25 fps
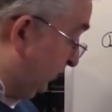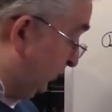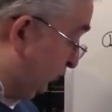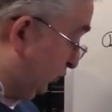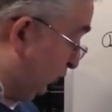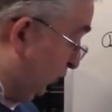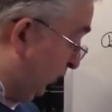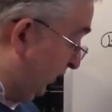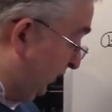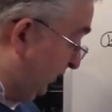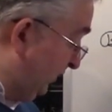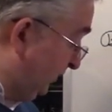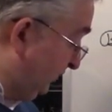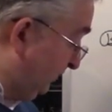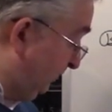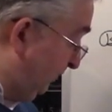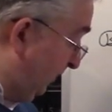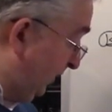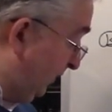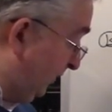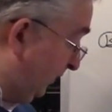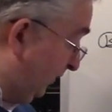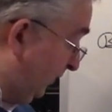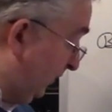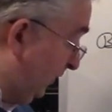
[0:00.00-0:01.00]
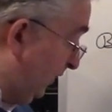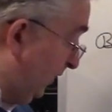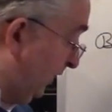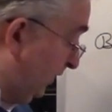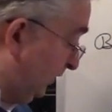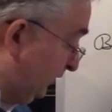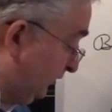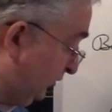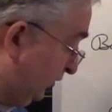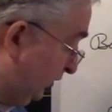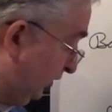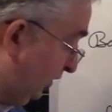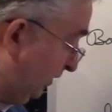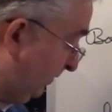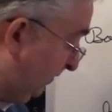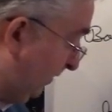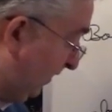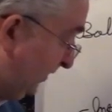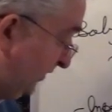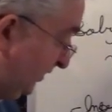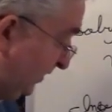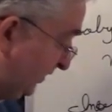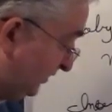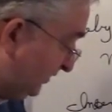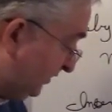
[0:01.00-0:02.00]
20 is bigger. So you're gonna make
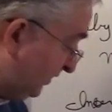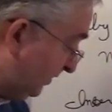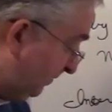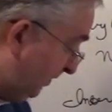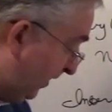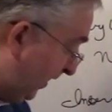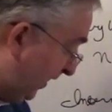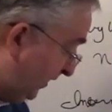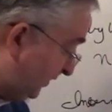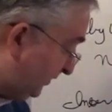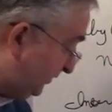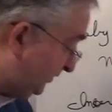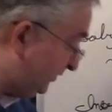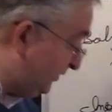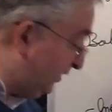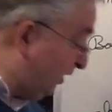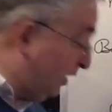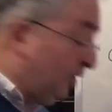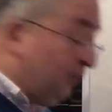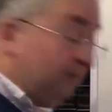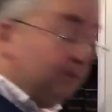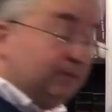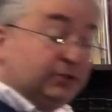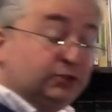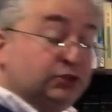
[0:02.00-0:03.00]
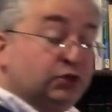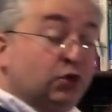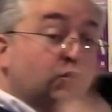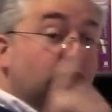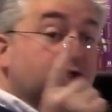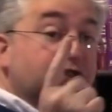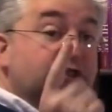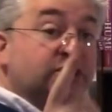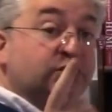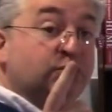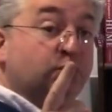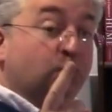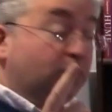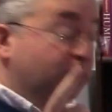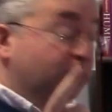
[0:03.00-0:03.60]
this the max. But you only did one